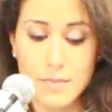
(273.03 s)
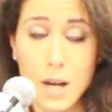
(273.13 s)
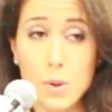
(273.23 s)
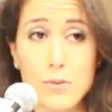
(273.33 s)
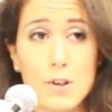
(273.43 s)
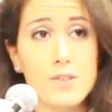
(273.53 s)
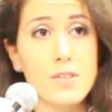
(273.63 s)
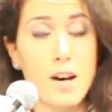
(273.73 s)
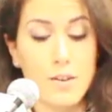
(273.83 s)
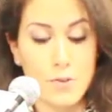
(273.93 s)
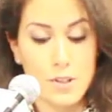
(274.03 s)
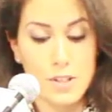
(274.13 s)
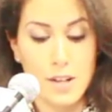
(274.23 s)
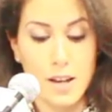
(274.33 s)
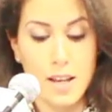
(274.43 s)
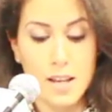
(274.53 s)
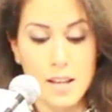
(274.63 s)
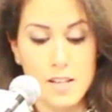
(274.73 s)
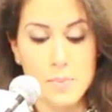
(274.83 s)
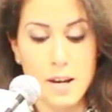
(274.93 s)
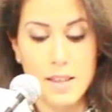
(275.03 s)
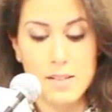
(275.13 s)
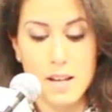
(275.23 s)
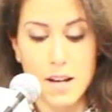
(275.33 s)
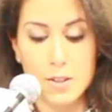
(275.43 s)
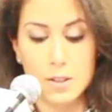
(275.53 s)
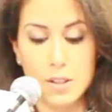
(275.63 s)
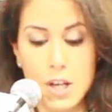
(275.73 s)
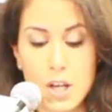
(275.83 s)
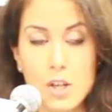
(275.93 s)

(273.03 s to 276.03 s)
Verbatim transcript: Our first talk for tonight is by the title,